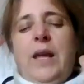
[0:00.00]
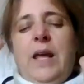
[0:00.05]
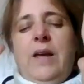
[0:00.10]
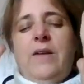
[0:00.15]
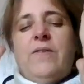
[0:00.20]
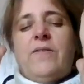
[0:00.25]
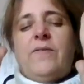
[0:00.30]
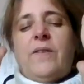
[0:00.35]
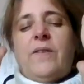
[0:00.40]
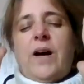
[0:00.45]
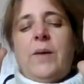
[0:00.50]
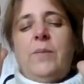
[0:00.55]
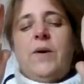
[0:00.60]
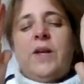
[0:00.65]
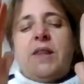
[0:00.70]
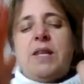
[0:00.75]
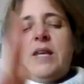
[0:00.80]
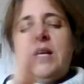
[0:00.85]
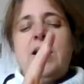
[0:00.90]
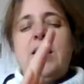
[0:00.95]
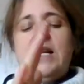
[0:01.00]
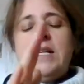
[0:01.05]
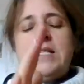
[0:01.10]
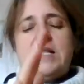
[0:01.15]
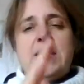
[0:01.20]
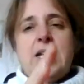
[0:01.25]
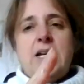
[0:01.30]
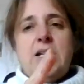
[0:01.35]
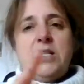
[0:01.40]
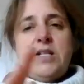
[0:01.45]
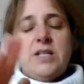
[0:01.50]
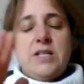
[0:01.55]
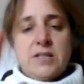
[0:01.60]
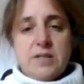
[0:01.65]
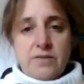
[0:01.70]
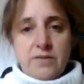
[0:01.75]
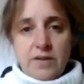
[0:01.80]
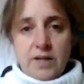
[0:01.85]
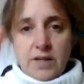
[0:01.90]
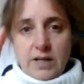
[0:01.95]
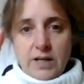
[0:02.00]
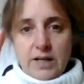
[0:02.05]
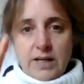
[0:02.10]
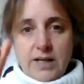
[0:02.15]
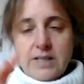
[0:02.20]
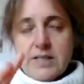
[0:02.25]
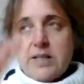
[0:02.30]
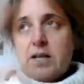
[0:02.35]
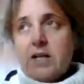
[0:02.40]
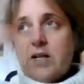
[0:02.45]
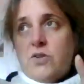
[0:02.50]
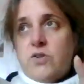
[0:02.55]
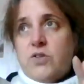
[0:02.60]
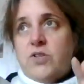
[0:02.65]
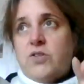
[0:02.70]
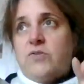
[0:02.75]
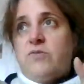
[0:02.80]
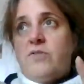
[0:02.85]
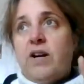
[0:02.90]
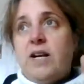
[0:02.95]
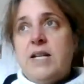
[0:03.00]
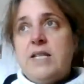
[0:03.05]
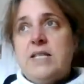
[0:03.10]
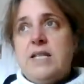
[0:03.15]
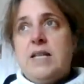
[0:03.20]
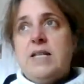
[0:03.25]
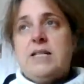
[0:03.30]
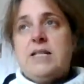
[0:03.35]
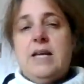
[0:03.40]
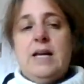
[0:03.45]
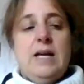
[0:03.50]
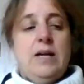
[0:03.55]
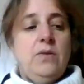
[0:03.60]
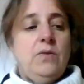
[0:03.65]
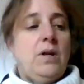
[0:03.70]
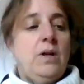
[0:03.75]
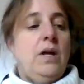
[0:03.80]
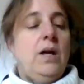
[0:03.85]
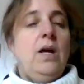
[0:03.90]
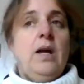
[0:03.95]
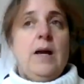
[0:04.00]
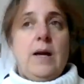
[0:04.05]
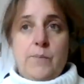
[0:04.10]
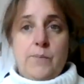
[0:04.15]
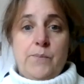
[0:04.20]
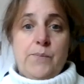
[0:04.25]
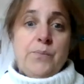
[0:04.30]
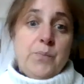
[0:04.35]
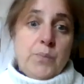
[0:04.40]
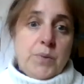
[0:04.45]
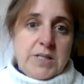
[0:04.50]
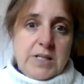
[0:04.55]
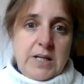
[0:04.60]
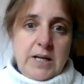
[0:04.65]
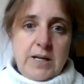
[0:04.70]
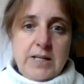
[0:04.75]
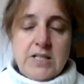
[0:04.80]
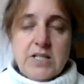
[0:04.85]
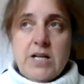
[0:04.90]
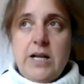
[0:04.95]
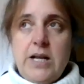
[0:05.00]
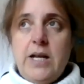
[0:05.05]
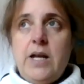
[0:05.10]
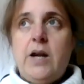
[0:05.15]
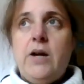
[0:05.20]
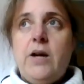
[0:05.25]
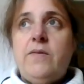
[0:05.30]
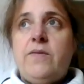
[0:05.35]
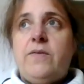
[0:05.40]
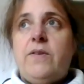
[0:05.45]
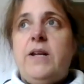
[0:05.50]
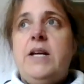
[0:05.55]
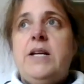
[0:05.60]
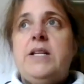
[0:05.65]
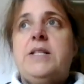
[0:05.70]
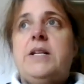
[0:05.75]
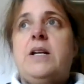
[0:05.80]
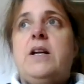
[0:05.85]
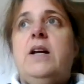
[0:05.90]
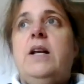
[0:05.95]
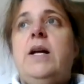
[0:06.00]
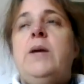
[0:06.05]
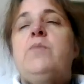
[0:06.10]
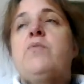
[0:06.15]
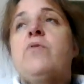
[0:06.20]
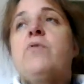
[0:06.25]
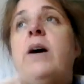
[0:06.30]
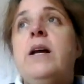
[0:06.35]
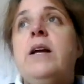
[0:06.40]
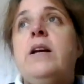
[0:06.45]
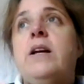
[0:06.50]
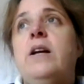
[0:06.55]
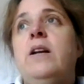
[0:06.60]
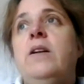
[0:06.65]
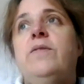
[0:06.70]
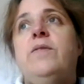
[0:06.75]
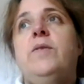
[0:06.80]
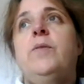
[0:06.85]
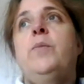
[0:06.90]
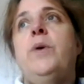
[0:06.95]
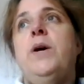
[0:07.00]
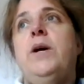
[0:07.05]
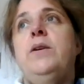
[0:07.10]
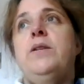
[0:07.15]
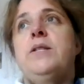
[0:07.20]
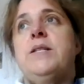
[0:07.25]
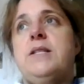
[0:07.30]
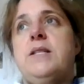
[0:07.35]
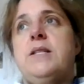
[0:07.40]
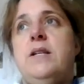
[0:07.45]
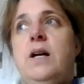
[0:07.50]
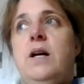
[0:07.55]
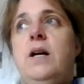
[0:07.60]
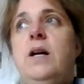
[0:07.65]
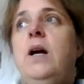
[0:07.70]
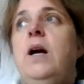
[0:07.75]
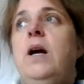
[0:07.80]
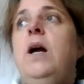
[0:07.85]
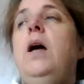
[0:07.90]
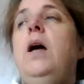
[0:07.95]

if I'm at the early stages of learning it, I can just write it down, potentially, hopefully, as a kind of bright, colourful poster,